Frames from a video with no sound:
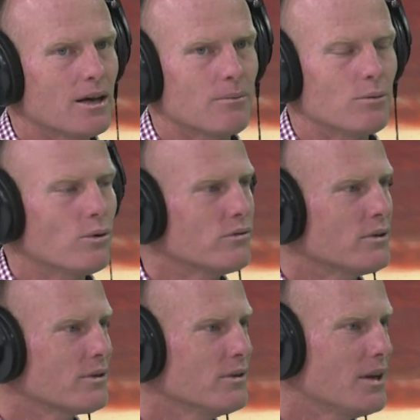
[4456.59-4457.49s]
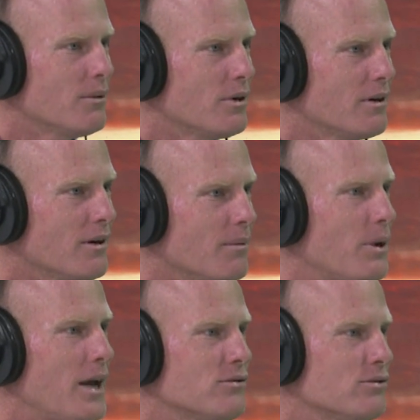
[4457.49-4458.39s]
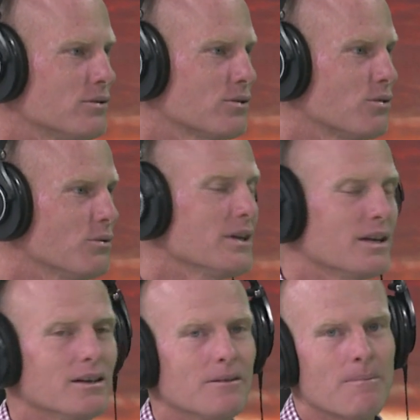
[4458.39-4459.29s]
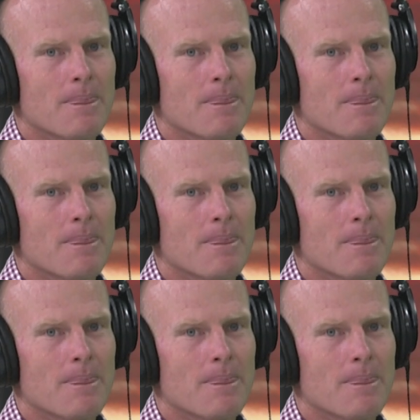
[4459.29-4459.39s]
it wasn't a passionate career.